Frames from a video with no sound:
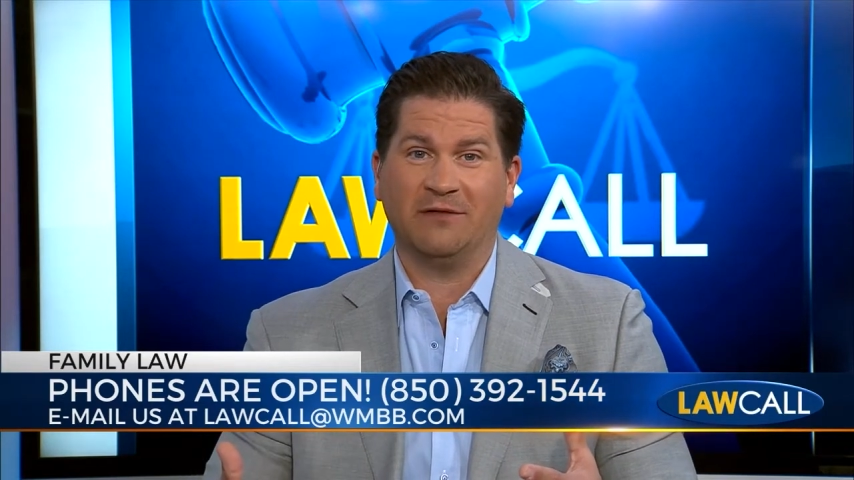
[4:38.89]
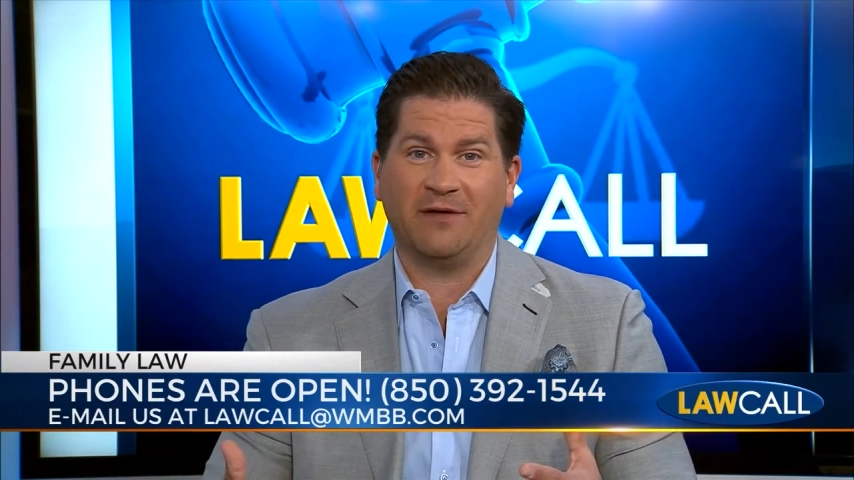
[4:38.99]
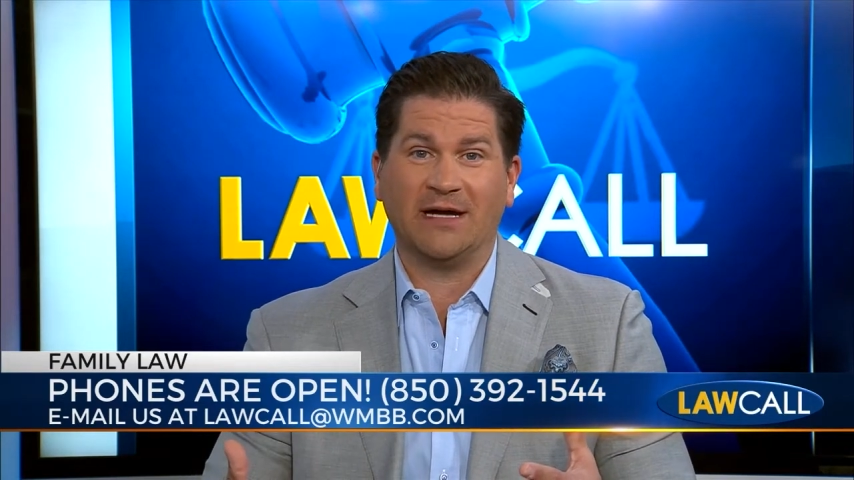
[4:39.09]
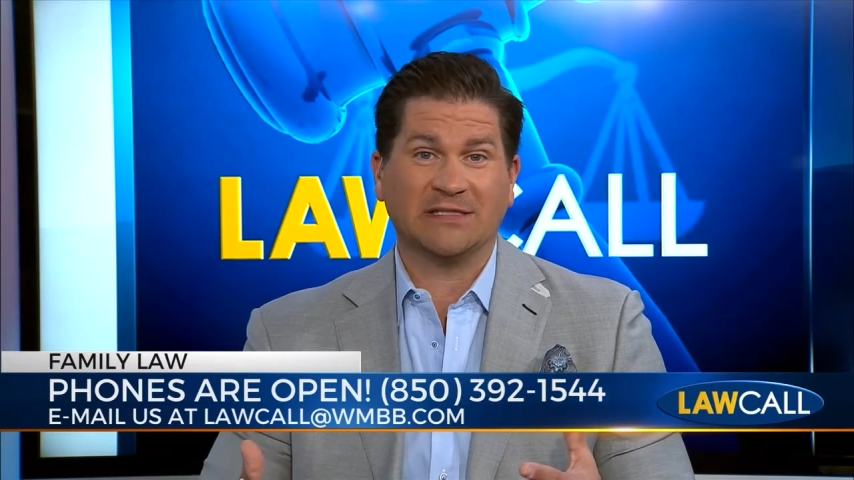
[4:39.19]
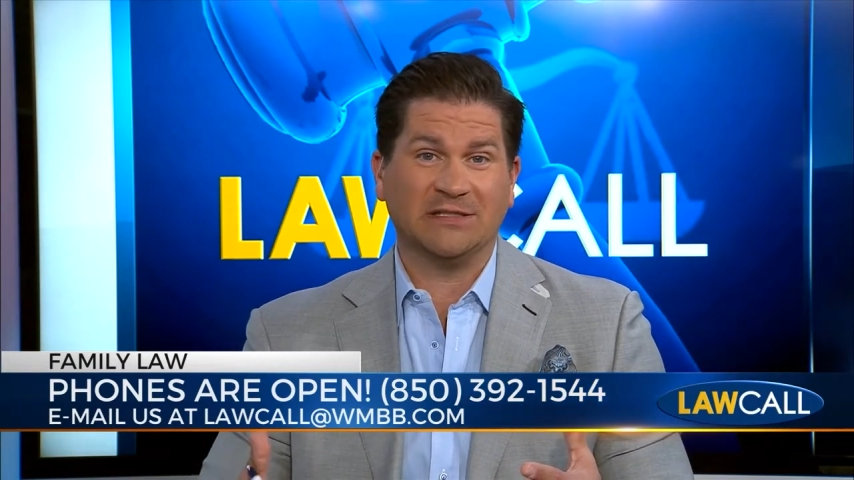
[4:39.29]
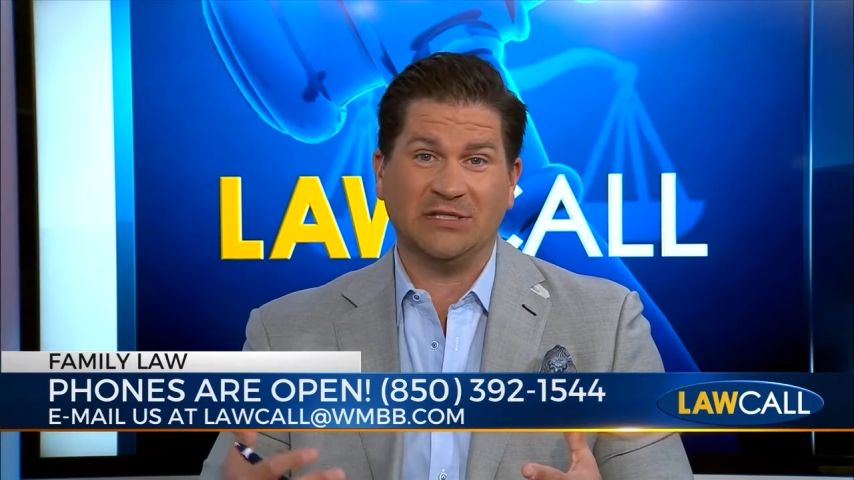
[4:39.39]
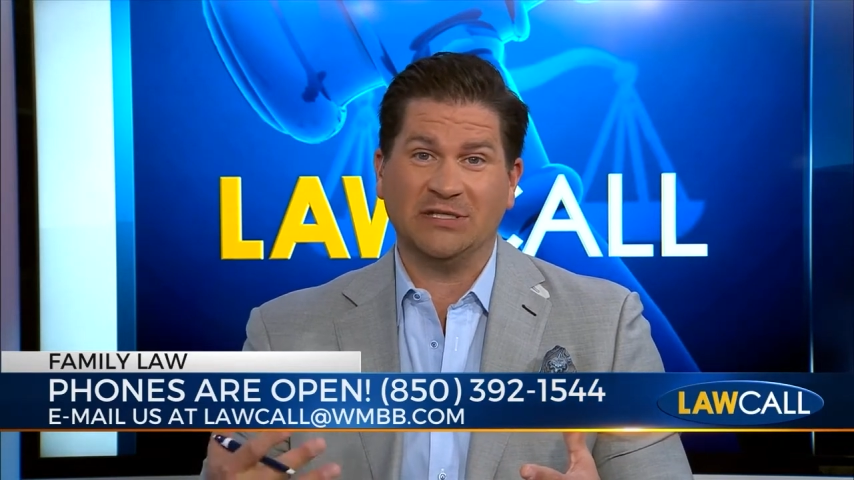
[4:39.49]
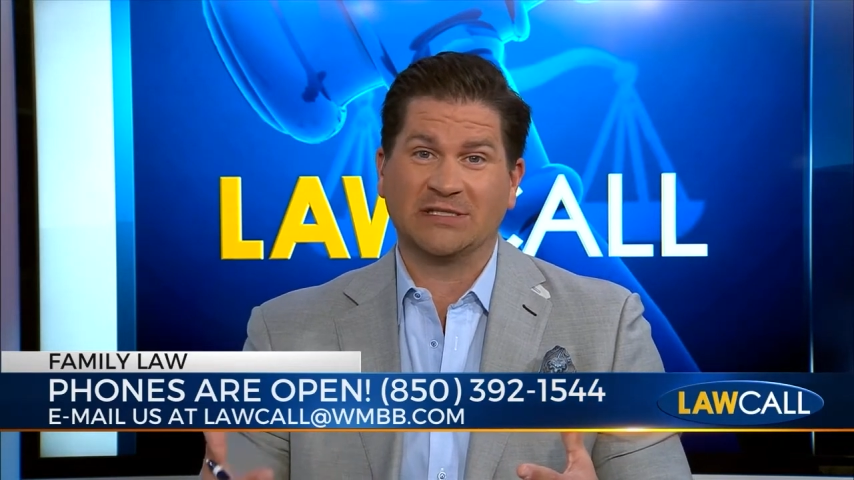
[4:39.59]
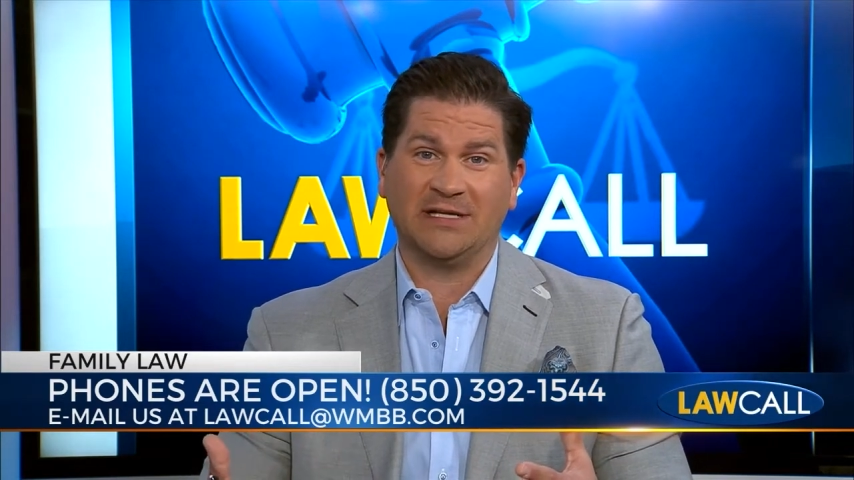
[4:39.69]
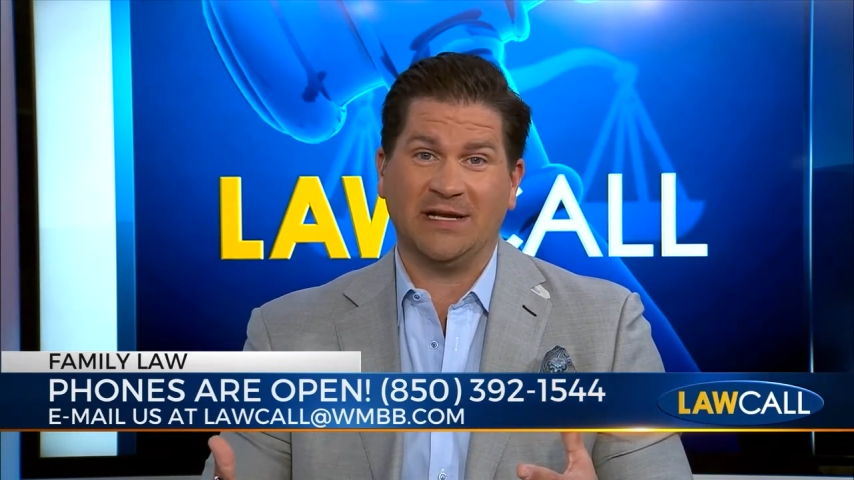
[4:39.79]
advice, and she
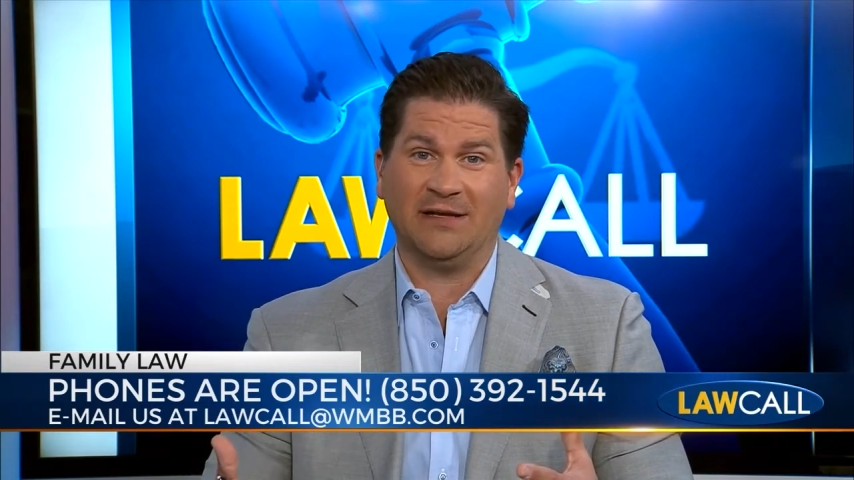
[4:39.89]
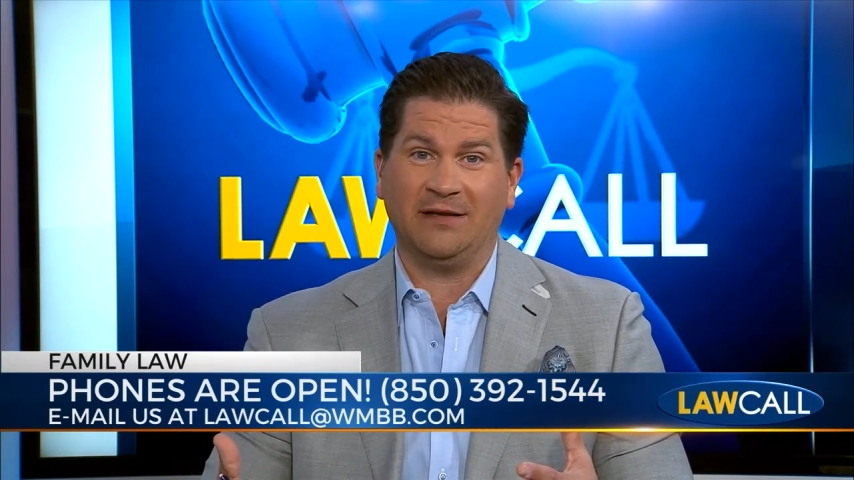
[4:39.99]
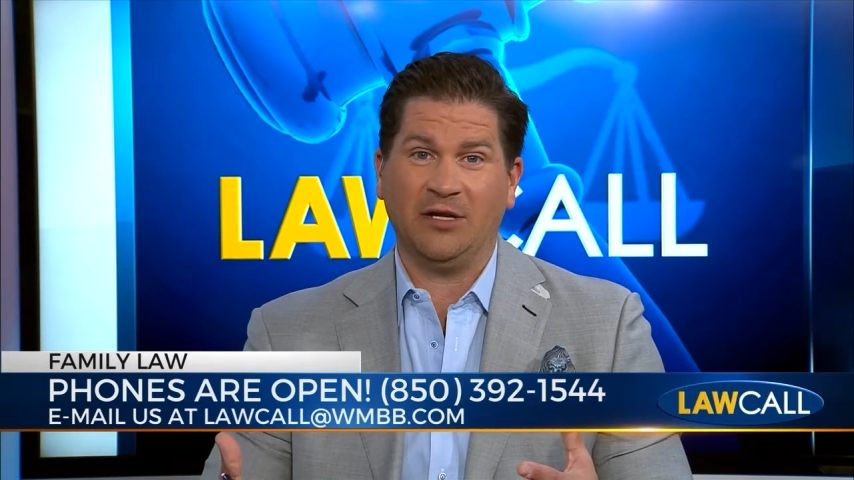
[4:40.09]
just said it.